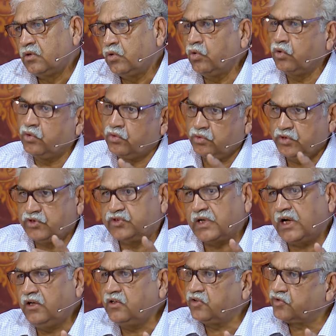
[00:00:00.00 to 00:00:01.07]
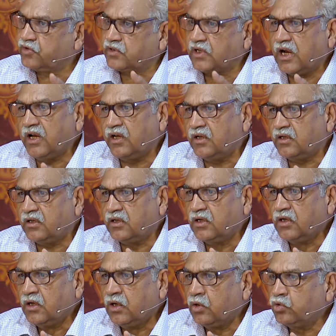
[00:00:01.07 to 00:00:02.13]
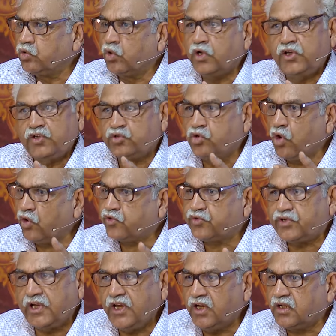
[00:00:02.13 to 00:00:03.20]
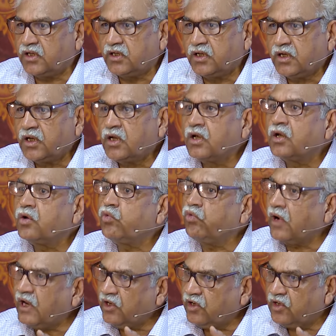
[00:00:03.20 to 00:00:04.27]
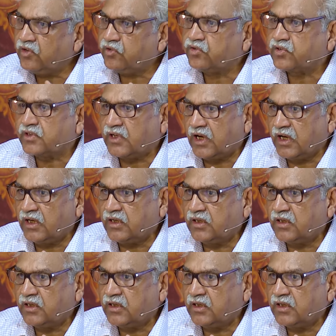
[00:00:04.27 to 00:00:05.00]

Oh, the child is crying, though he is not saying why he is crying.